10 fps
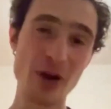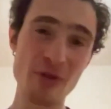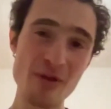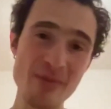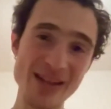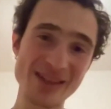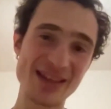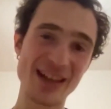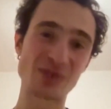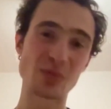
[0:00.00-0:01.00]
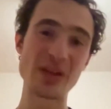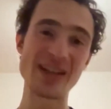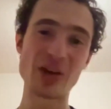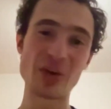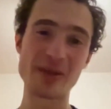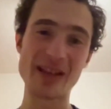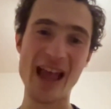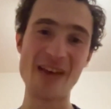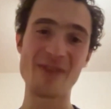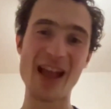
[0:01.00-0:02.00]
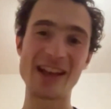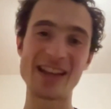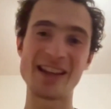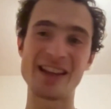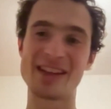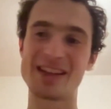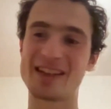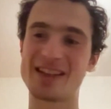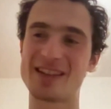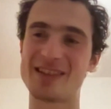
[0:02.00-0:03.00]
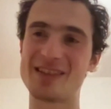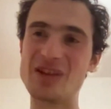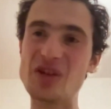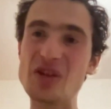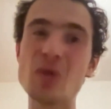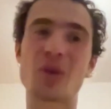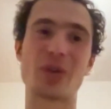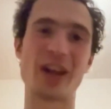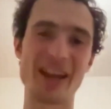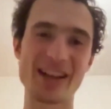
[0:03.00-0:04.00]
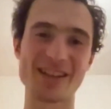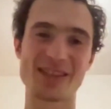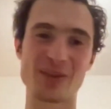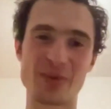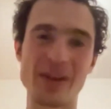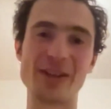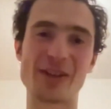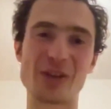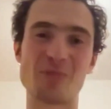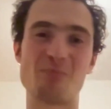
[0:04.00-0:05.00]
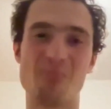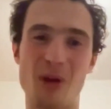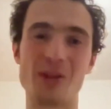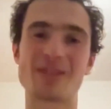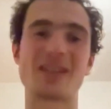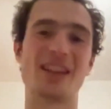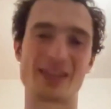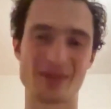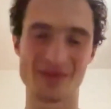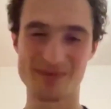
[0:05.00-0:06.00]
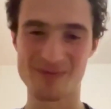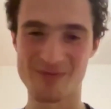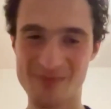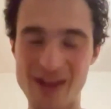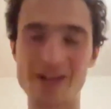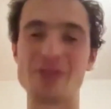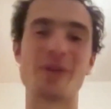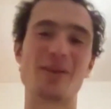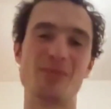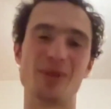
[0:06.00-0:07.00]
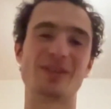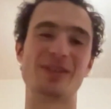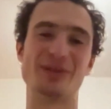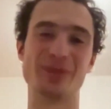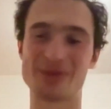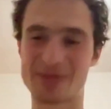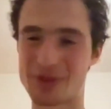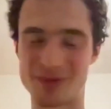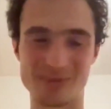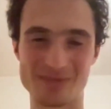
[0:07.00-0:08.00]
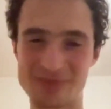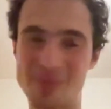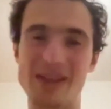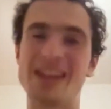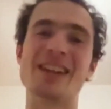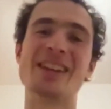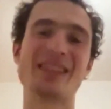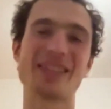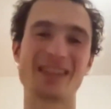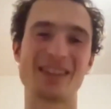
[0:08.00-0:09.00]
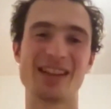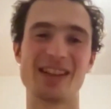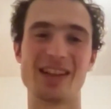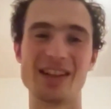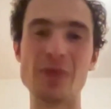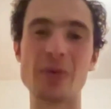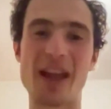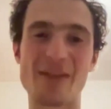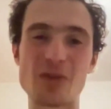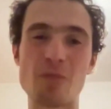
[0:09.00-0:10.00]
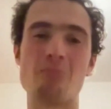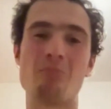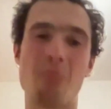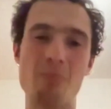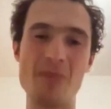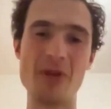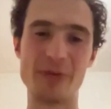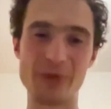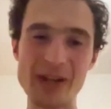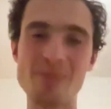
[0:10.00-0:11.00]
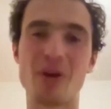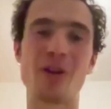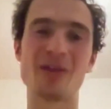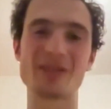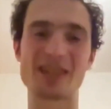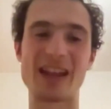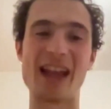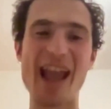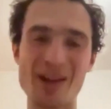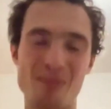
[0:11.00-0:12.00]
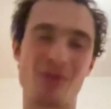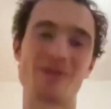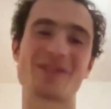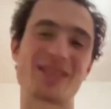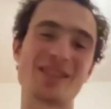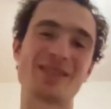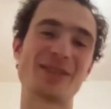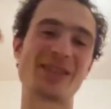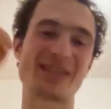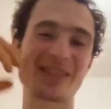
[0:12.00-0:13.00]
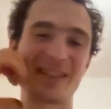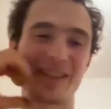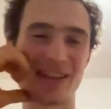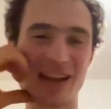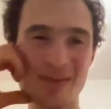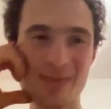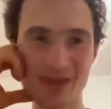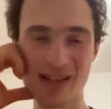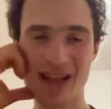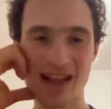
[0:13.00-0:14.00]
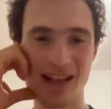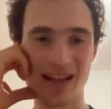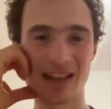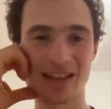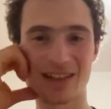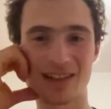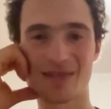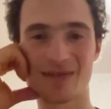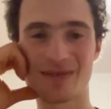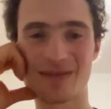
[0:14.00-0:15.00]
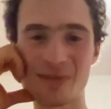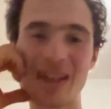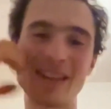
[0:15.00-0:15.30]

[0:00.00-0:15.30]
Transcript: problem is that we don't have any new cracks where you could bolt like very well bolted route from the beginning. You would have to rebolt and add bolts into existing climbs. And for